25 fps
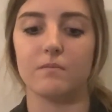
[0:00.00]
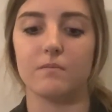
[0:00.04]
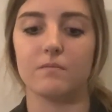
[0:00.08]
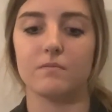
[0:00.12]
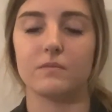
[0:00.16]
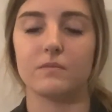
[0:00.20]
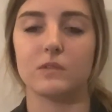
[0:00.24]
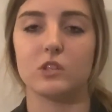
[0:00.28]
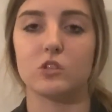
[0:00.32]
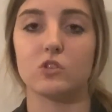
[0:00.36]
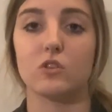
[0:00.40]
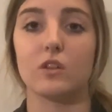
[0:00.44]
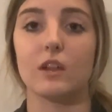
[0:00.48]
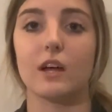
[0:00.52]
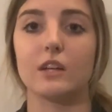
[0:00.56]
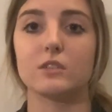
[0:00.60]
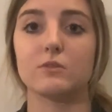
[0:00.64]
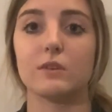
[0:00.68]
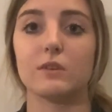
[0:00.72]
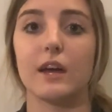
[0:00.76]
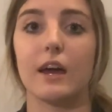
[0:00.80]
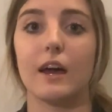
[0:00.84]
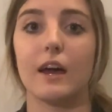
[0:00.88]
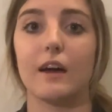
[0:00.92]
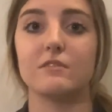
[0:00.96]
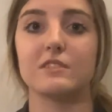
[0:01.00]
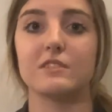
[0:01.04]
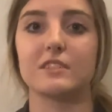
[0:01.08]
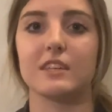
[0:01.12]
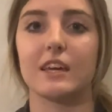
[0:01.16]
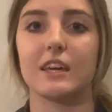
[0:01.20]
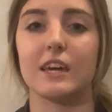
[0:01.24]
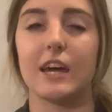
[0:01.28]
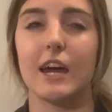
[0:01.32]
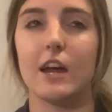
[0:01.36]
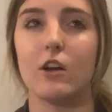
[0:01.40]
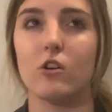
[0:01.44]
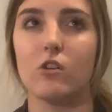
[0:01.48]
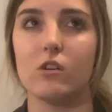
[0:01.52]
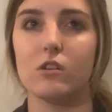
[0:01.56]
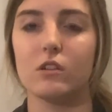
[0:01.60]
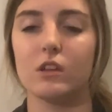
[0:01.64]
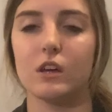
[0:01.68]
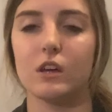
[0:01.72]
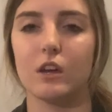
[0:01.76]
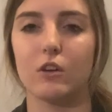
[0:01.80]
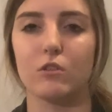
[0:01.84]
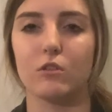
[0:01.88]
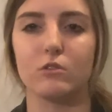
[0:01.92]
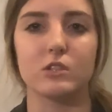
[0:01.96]
So the last one I have is like
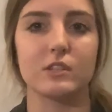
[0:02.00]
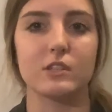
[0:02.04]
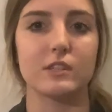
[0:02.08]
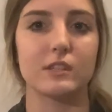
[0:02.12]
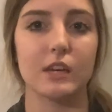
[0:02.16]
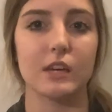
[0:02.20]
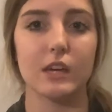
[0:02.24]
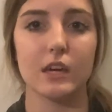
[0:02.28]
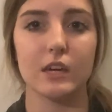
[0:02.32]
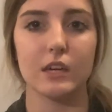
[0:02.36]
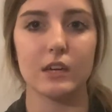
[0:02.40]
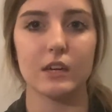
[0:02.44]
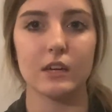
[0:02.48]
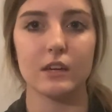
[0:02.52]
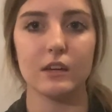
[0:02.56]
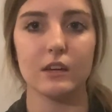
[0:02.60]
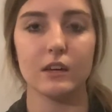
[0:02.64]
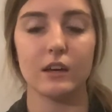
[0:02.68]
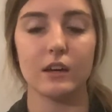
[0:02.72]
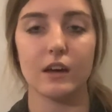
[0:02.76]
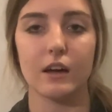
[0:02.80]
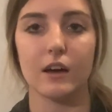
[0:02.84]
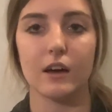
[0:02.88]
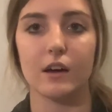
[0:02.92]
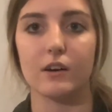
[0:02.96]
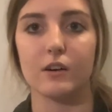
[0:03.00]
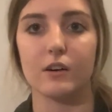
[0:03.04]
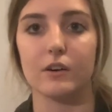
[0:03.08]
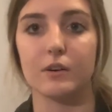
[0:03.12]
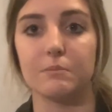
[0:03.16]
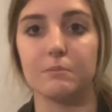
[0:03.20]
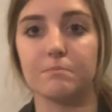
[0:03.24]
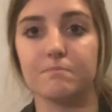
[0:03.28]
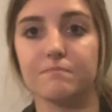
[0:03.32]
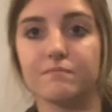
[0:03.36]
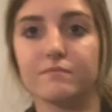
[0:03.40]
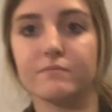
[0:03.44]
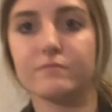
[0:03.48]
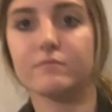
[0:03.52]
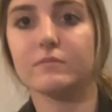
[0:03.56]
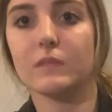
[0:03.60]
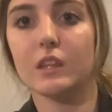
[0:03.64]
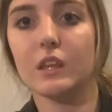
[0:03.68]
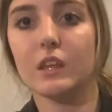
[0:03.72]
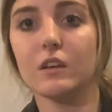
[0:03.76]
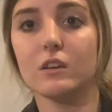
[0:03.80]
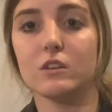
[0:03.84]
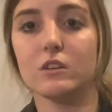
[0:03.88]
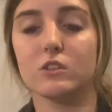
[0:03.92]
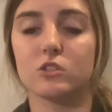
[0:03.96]
caroling or singing.
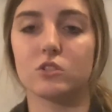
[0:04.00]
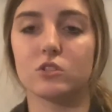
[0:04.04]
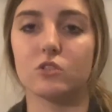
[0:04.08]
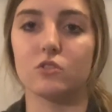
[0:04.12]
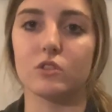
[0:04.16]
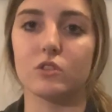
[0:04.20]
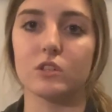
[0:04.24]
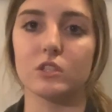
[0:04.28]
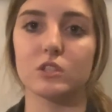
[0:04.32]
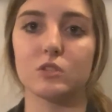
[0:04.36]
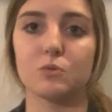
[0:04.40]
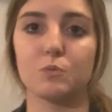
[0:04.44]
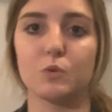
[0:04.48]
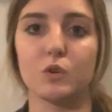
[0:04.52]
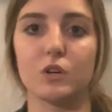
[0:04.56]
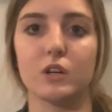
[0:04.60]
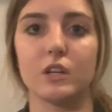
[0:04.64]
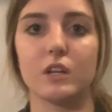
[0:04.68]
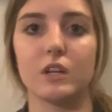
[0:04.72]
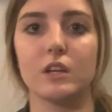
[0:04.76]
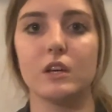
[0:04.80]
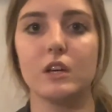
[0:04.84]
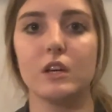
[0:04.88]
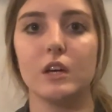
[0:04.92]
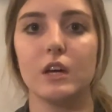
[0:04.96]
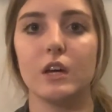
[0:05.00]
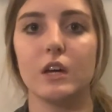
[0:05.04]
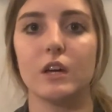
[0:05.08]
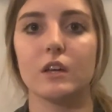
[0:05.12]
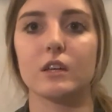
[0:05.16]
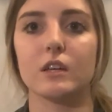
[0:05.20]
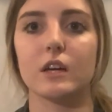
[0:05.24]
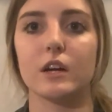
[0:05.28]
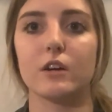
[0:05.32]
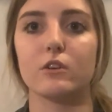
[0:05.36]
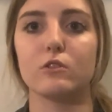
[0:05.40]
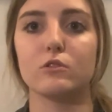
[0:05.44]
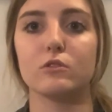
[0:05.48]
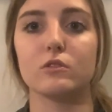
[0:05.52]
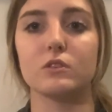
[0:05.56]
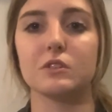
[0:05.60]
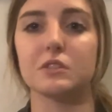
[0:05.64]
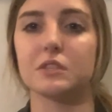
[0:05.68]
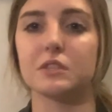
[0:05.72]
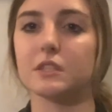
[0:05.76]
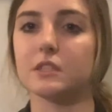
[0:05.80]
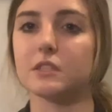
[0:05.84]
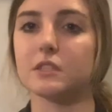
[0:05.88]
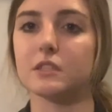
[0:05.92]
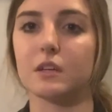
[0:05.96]
So this one, carol is
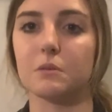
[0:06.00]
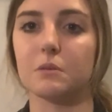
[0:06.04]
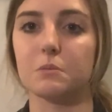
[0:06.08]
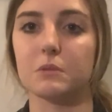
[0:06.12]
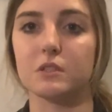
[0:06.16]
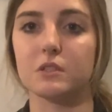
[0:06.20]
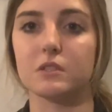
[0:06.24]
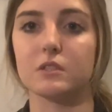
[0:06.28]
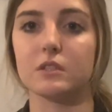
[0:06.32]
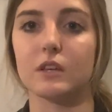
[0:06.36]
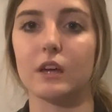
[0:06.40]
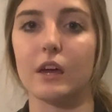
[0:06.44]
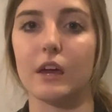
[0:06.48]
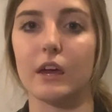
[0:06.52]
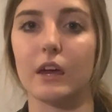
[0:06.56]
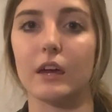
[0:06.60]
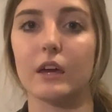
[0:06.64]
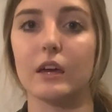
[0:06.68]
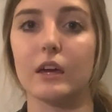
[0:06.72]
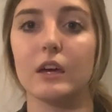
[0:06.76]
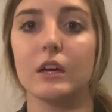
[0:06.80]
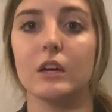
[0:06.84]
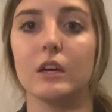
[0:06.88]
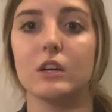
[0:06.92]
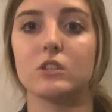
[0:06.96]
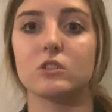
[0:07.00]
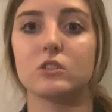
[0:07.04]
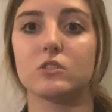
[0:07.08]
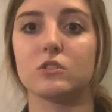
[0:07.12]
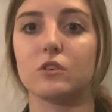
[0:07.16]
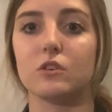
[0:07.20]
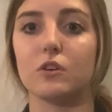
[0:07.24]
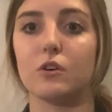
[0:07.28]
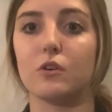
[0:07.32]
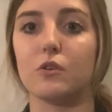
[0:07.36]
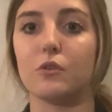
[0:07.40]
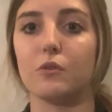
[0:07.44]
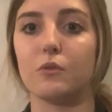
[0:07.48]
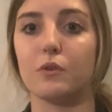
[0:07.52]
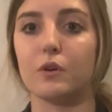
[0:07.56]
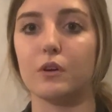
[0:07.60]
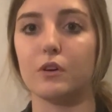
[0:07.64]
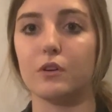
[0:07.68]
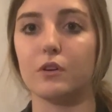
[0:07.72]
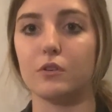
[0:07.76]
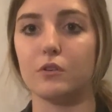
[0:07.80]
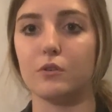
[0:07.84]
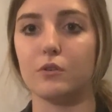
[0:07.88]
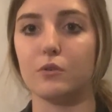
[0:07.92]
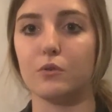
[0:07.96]
the same as sing. So
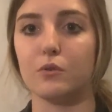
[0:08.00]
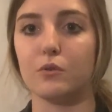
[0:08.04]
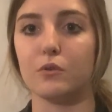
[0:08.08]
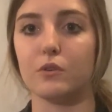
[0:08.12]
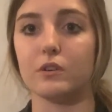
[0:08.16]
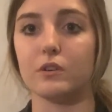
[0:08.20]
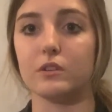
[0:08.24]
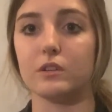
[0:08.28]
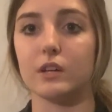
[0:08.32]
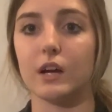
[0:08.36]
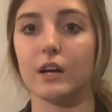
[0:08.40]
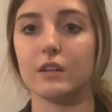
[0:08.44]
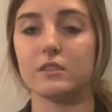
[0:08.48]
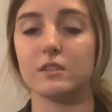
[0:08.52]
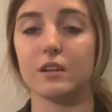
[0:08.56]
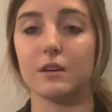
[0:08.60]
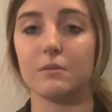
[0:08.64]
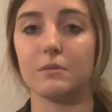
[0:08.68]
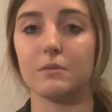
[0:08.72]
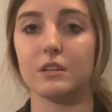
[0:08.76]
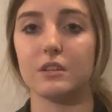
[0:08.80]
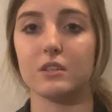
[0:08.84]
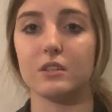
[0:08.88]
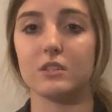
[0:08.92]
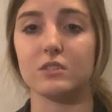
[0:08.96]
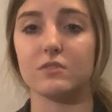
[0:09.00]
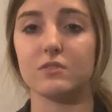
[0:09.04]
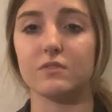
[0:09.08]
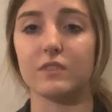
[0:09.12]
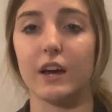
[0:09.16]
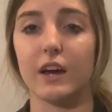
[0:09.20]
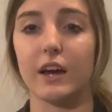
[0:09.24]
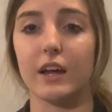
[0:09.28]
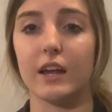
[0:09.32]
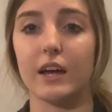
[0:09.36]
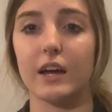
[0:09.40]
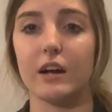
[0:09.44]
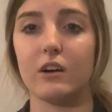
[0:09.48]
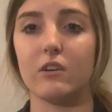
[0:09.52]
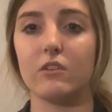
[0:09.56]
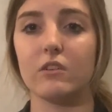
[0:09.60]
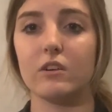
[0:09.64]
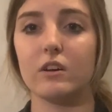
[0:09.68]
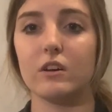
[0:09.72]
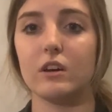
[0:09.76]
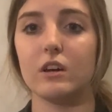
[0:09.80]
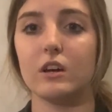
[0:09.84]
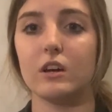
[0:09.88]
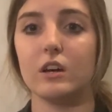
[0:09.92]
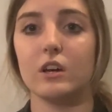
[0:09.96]
your non-dominant is flat out,
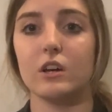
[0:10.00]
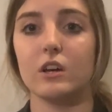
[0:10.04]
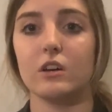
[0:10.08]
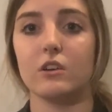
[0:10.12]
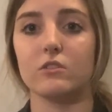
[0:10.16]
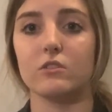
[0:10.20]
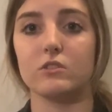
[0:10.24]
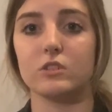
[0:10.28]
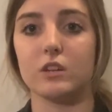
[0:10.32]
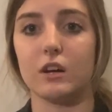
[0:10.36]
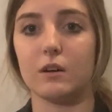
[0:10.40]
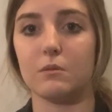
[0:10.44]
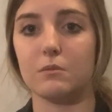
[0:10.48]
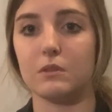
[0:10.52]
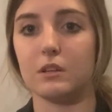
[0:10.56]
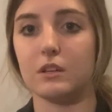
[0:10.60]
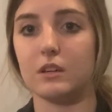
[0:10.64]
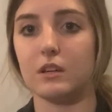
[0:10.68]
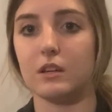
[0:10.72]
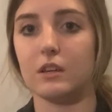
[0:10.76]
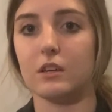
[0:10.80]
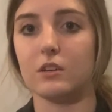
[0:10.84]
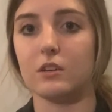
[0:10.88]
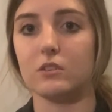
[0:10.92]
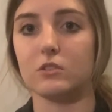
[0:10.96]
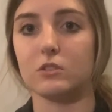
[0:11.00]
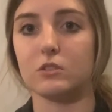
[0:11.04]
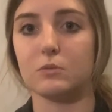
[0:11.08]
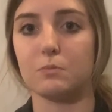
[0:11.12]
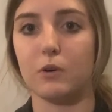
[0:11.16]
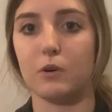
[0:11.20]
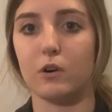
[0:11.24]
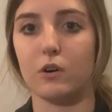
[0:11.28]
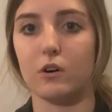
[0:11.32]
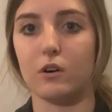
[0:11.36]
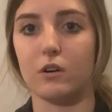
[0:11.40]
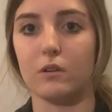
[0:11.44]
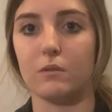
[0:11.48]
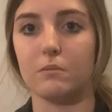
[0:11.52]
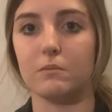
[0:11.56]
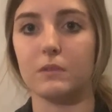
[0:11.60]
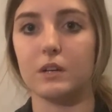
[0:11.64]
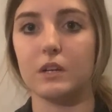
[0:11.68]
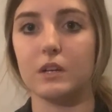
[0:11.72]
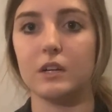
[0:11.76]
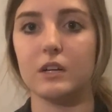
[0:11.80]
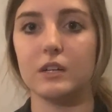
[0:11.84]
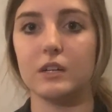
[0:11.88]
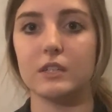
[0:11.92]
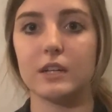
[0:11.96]
your dominant is palm
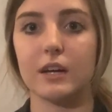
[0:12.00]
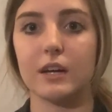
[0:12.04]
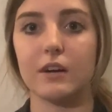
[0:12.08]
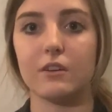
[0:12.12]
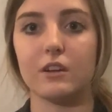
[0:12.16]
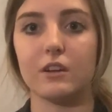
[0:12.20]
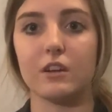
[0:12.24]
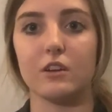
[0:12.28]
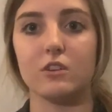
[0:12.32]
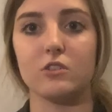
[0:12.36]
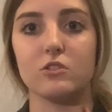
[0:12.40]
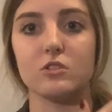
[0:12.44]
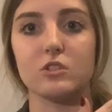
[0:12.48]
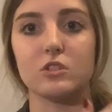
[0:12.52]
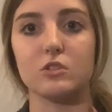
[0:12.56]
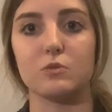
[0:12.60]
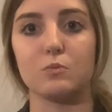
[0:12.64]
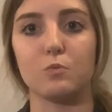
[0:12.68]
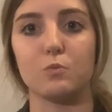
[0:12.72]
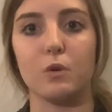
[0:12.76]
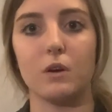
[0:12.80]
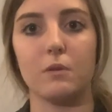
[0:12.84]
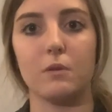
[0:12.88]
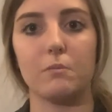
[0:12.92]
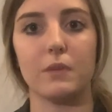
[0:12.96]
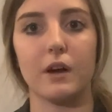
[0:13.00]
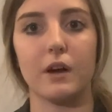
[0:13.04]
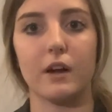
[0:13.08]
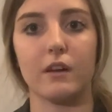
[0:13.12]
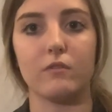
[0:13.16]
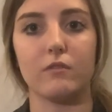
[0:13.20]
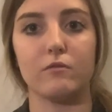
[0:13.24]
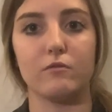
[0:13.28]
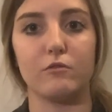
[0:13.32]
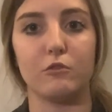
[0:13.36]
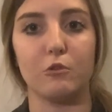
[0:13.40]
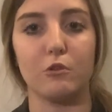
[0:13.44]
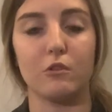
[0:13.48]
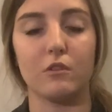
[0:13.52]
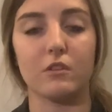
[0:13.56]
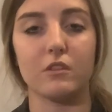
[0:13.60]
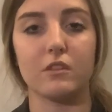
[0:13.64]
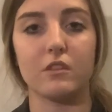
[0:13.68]
down, and you just swipe back and forth.